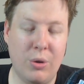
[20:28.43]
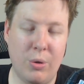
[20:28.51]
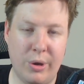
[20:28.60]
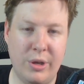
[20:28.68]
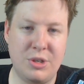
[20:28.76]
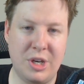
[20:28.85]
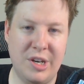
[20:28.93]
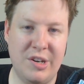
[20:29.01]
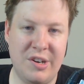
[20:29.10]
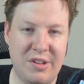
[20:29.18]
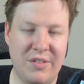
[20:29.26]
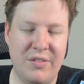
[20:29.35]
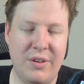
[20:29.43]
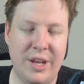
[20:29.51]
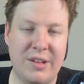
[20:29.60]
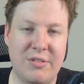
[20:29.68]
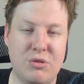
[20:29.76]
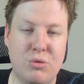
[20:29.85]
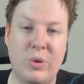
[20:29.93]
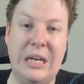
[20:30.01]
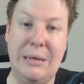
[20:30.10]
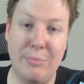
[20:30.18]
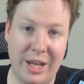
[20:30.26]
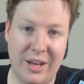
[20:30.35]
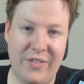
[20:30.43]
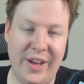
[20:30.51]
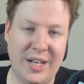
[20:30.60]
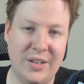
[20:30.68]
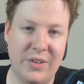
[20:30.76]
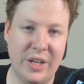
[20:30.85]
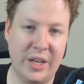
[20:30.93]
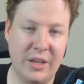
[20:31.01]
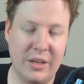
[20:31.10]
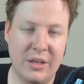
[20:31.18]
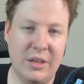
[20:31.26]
auto drones extremely effectively.